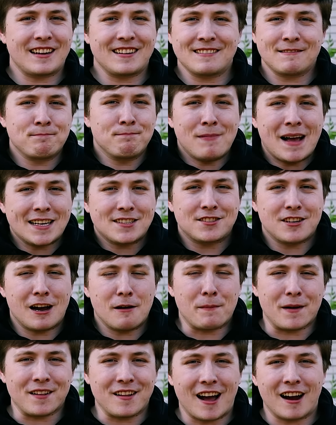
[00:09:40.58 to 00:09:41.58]
mess
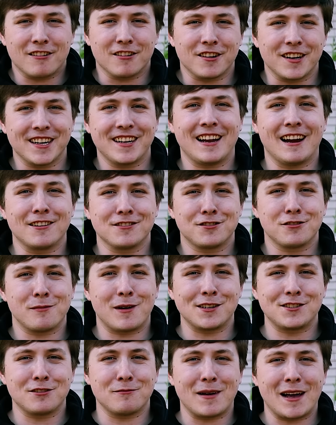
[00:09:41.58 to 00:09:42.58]
up and not really care too
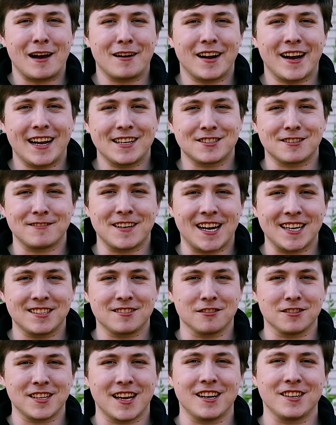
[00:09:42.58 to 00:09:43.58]
much about. I had some
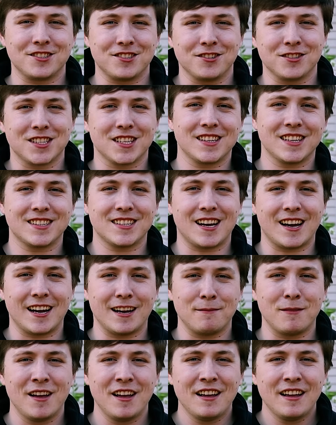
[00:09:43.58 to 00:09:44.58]
nicer tennis shoes at the
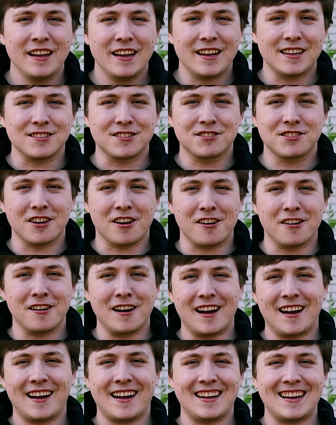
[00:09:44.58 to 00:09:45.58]
time, and so
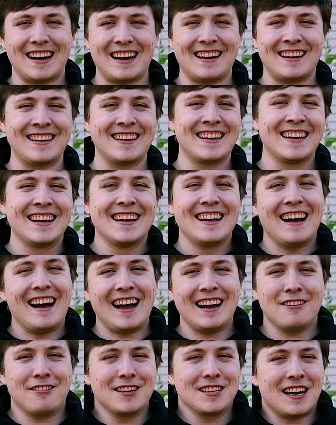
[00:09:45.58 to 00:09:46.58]

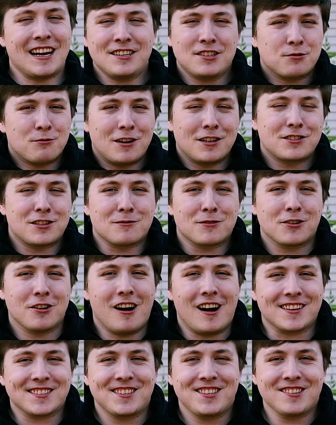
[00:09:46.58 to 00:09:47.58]
I just wanted some
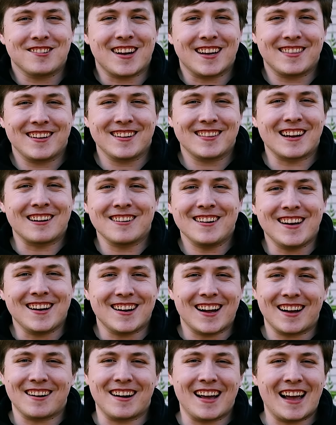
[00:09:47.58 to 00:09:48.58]
Crocs too. I think they're neat.
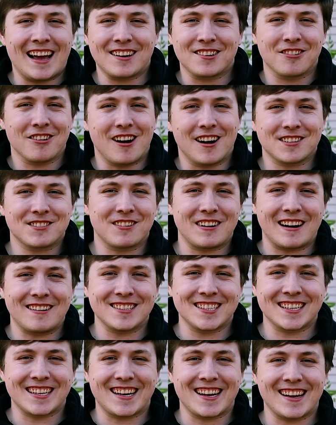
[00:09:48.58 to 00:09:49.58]
I had Crocs when I
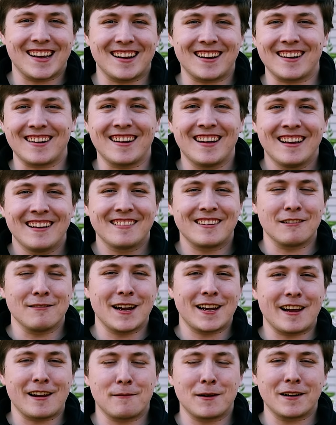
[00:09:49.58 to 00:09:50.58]
was a kid, and they're
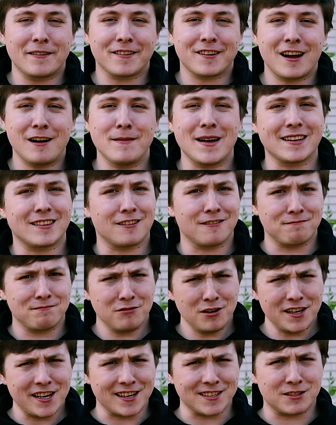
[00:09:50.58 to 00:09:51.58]
making a bit of a comeback. They're
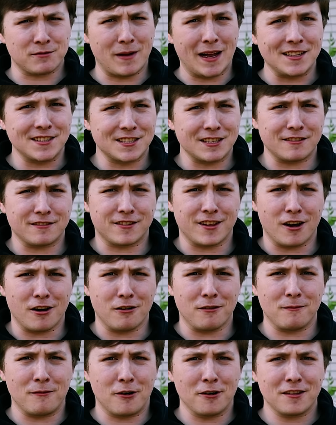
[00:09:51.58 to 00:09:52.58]
pretty expensive
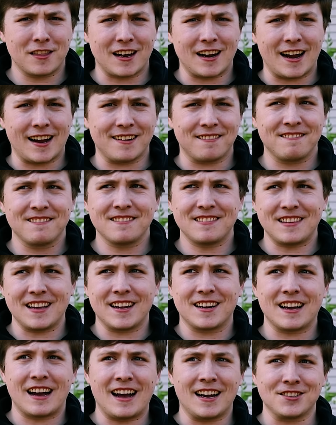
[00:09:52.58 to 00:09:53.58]
though, more than I
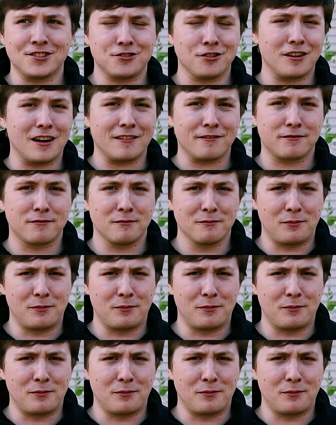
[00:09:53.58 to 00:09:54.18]
think I should have